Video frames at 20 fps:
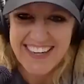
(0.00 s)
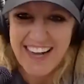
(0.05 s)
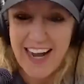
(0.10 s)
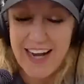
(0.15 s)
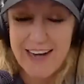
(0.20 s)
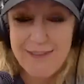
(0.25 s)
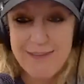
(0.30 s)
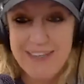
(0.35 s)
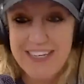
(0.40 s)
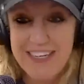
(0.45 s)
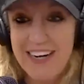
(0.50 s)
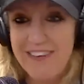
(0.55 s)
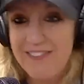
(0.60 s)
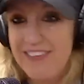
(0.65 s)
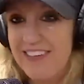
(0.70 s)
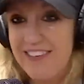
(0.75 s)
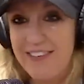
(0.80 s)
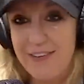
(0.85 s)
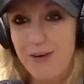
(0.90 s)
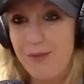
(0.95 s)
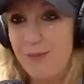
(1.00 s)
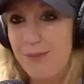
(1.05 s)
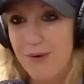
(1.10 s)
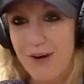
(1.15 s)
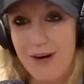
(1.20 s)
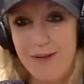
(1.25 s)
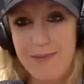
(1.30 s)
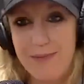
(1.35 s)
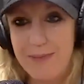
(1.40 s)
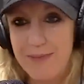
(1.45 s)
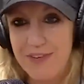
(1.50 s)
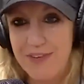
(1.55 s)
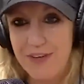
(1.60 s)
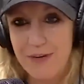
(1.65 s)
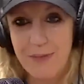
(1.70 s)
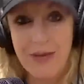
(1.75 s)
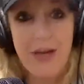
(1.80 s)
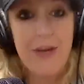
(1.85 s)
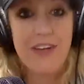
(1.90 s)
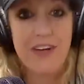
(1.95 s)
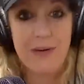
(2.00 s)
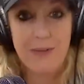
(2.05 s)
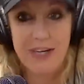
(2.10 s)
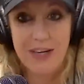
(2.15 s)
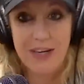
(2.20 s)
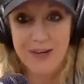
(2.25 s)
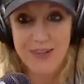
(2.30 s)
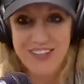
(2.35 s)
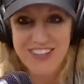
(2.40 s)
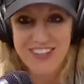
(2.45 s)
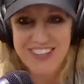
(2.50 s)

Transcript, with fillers: I've been having Zoom problems all. Oh, there we go.